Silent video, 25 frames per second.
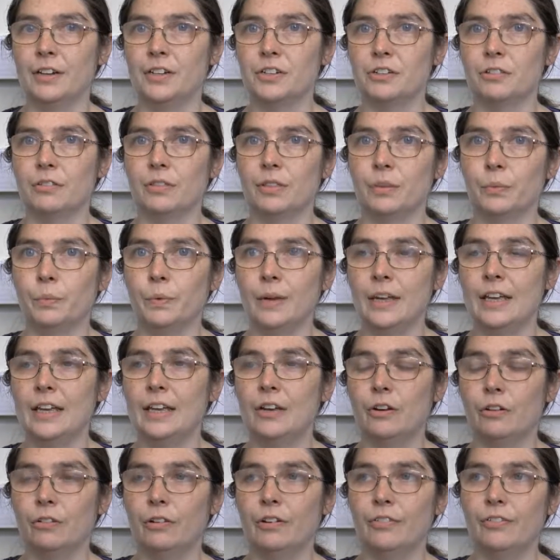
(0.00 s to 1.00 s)
during the
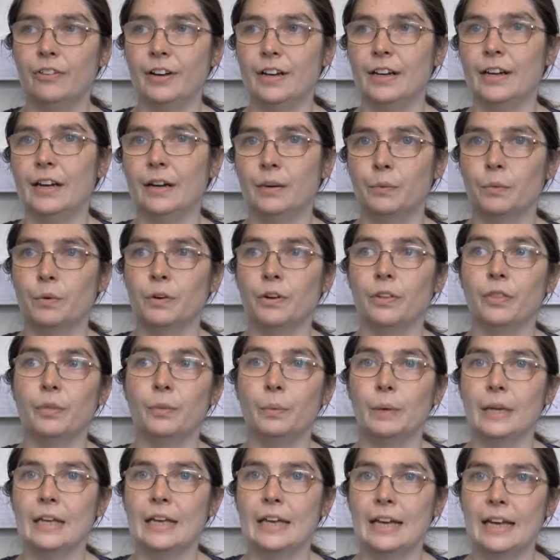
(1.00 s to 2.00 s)
week or if I'd had one at the
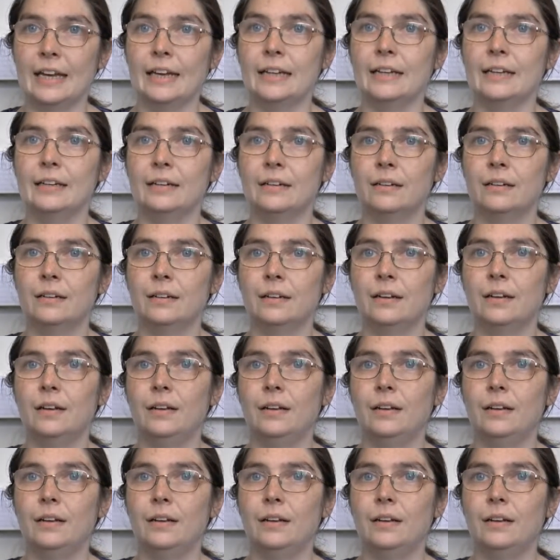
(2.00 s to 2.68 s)
weekend,